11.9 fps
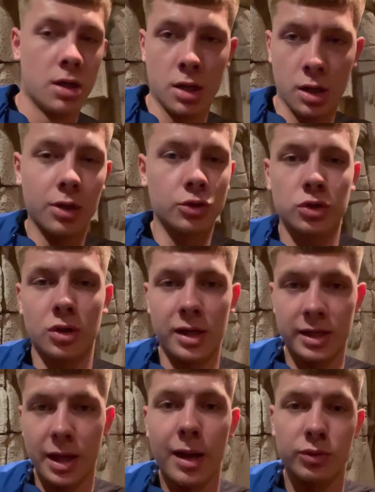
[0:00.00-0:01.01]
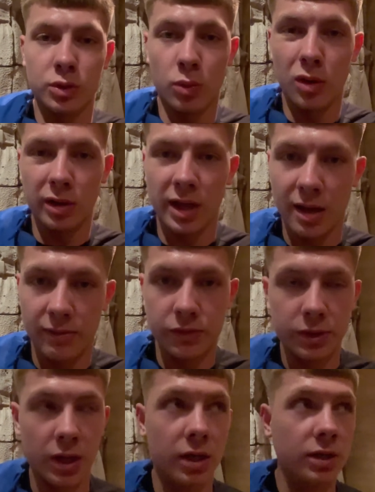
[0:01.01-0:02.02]
I'll try and capture what I can for
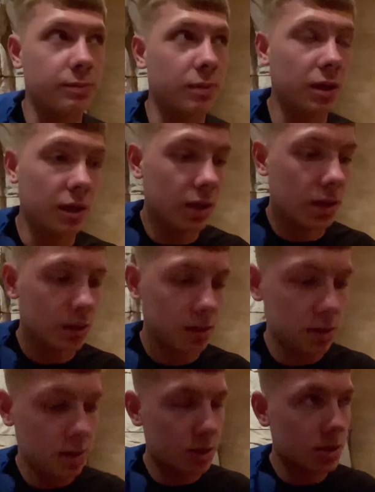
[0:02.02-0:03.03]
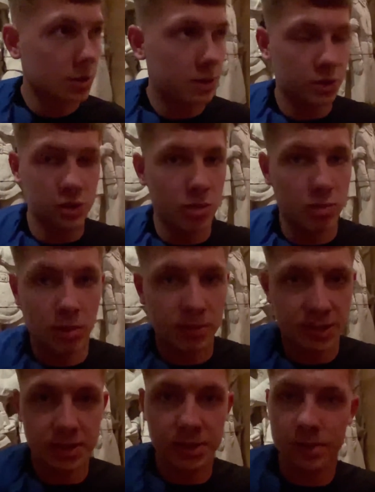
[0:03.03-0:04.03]
you guys, but there's no
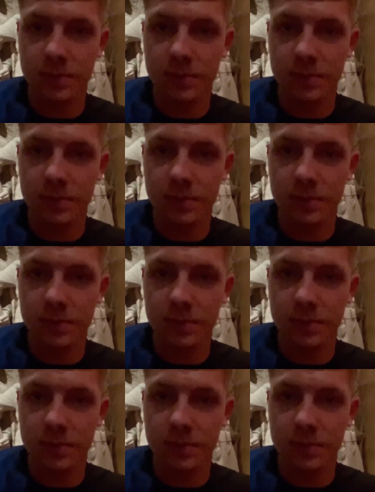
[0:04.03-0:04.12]
promises.